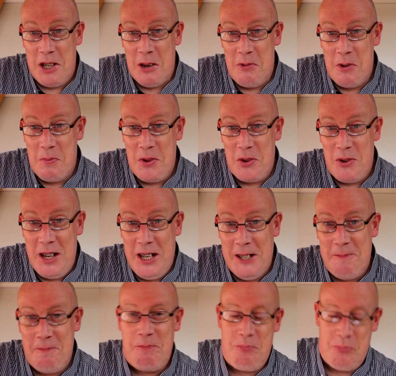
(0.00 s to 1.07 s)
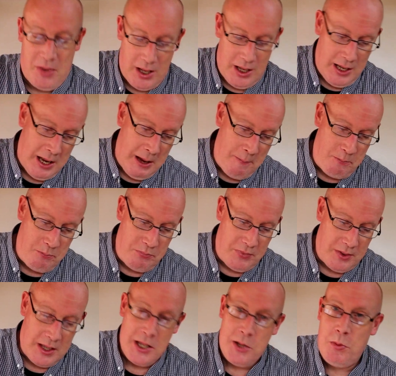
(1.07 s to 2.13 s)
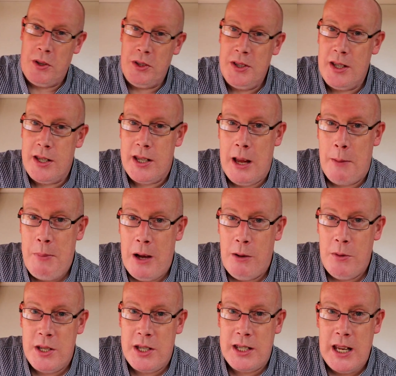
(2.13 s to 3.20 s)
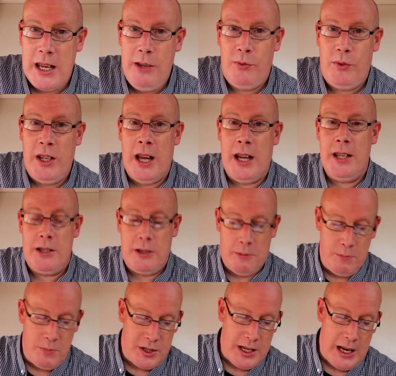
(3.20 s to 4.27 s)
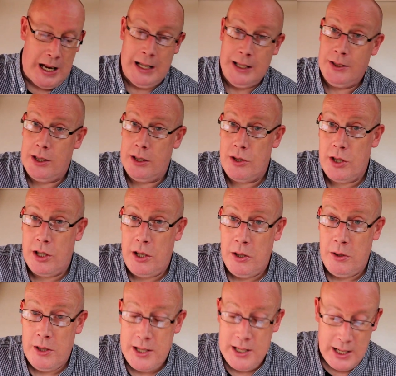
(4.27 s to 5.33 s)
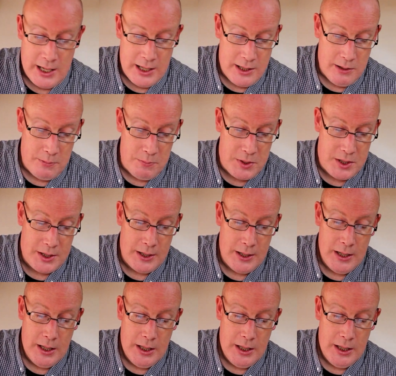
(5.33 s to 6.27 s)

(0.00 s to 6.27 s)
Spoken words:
Video number 3. This one's about safety items and security items.